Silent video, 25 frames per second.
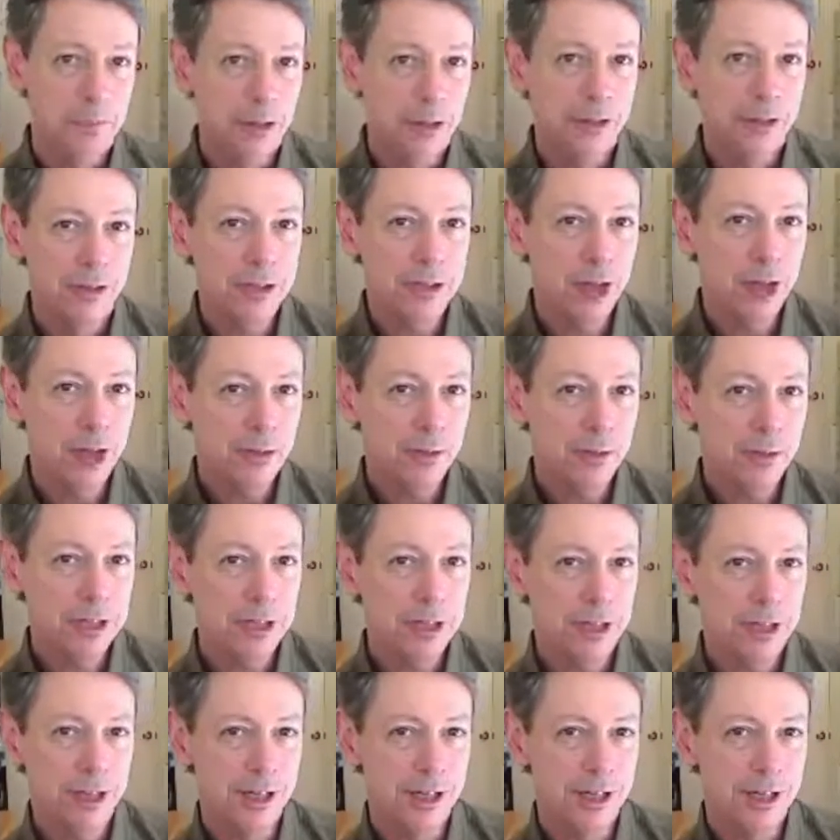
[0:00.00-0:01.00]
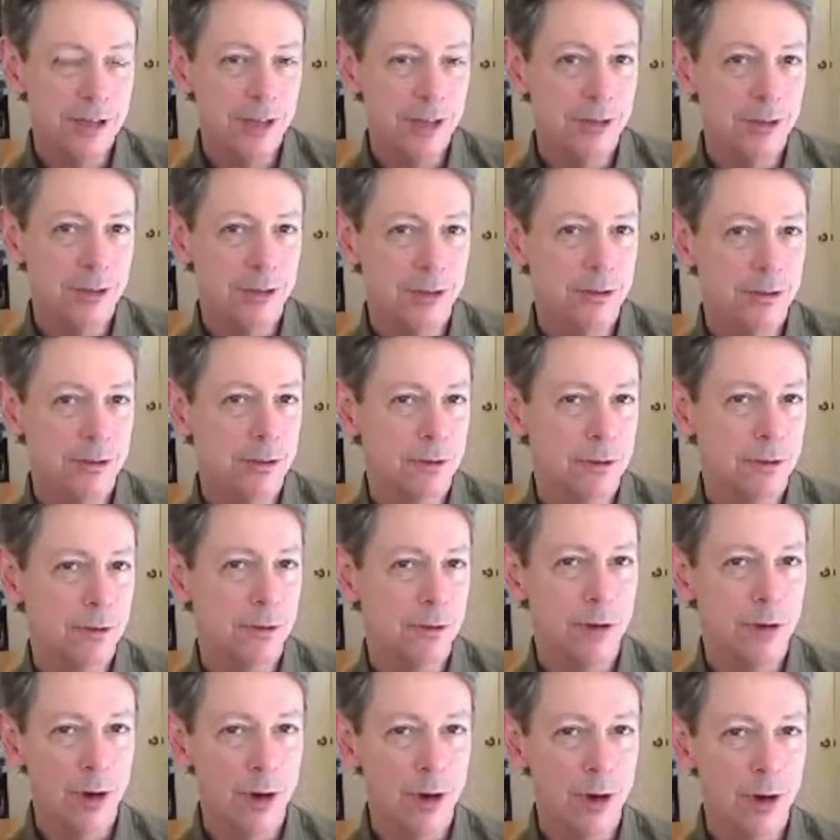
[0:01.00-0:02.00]
this obviously leads to
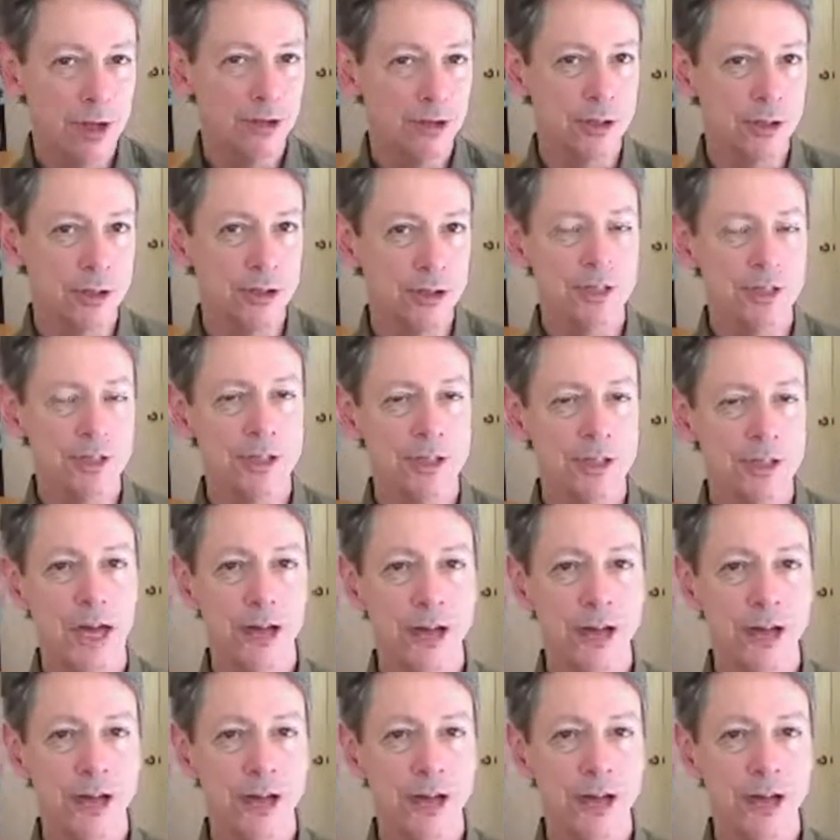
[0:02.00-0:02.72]
two questions.